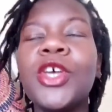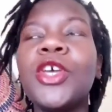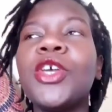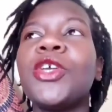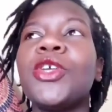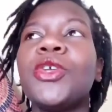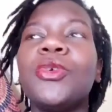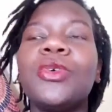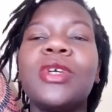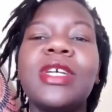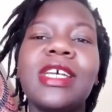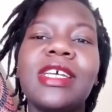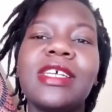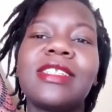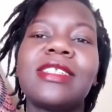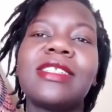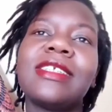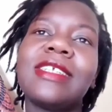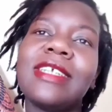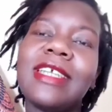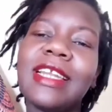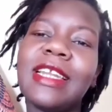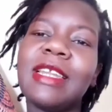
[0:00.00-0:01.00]
You guys
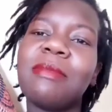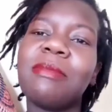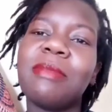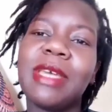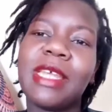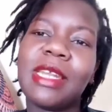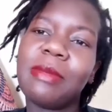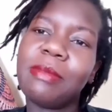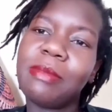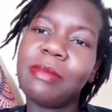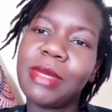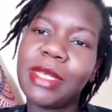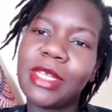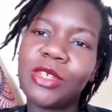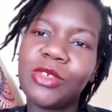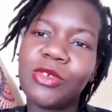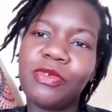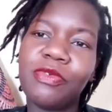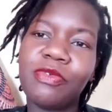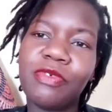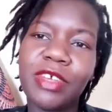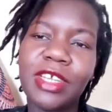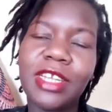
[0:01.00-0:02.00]
really made me to
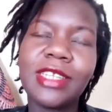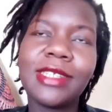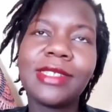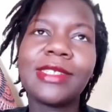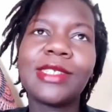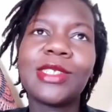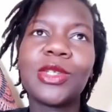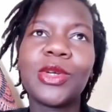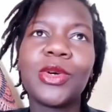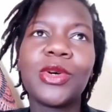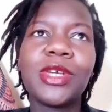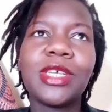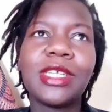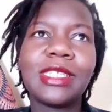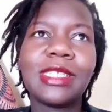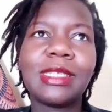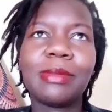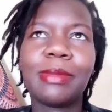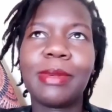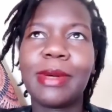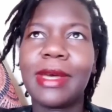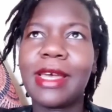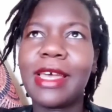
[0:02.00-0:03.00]
feel so
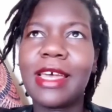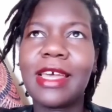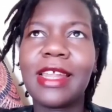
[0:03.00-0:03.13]
inspired